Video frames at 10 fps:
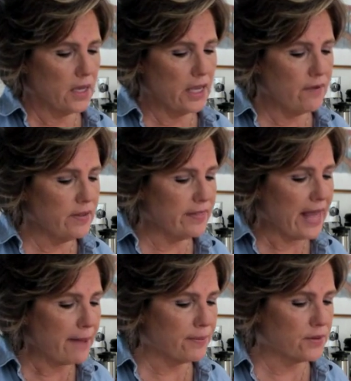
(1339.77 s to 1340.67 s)
Even
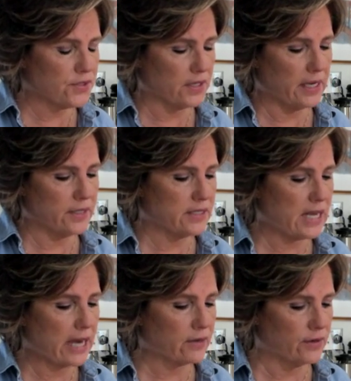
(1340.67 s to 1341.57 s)
that person is
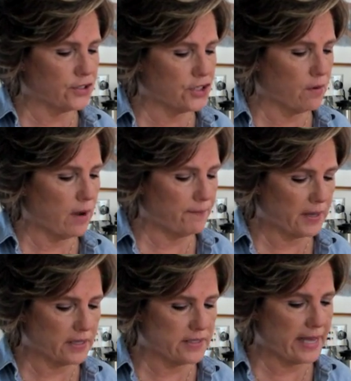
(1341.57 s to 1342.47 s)
not going to show up,
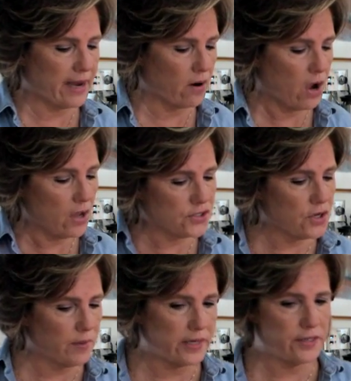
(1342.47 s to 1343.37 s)
because they are
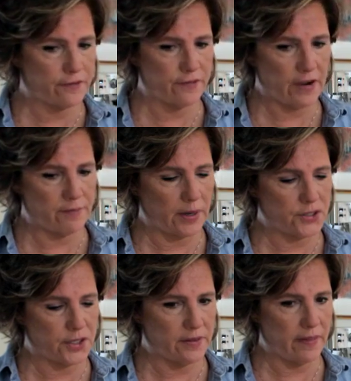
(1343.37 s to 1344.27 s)
also in a different
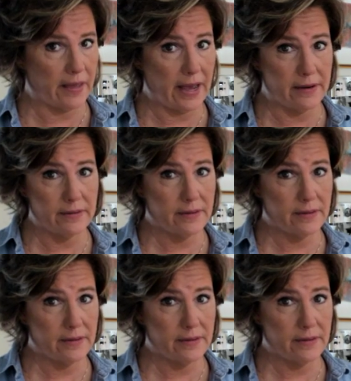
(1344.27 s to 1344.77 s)
vibration than that.